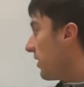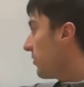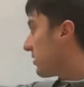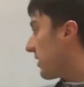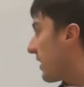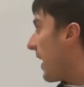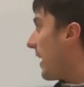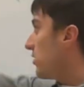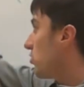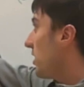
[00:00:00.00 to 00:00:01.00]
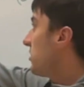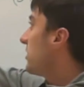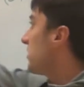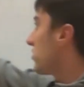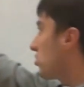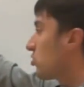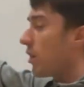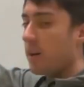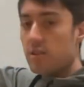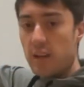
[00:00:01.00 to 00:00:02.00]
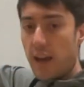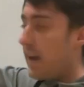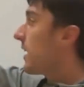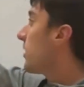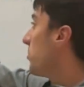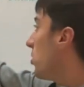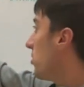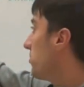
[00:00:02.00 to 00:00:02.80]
lives at the address is a struct animal.